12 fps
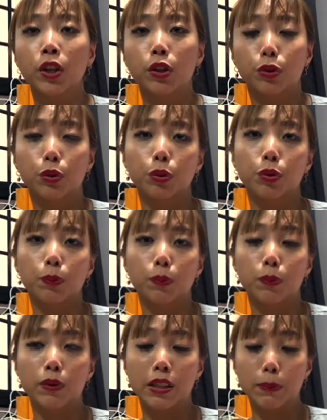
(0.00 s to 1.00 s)
to
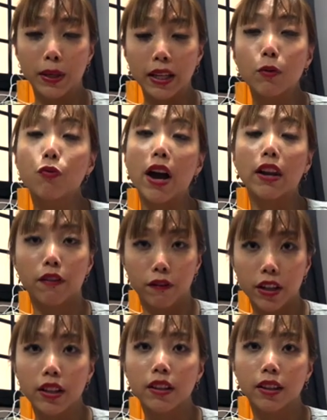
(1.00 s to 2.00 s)
be
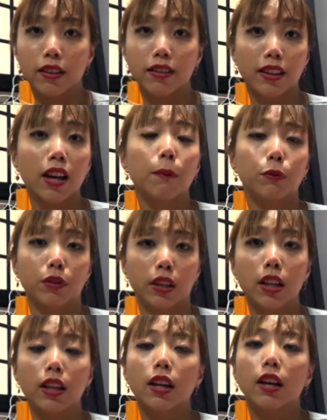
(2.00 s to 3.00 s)
relevant and stay up to date.